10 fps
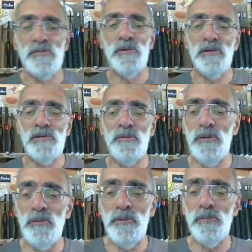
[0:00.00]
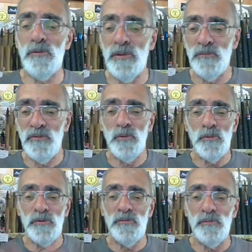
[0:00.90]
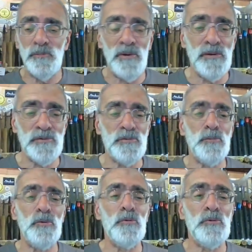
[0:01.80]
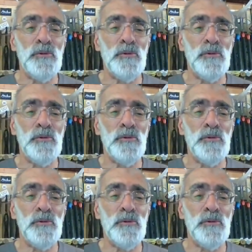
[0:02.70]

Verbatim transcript: me is how many people come from all different parts of the world.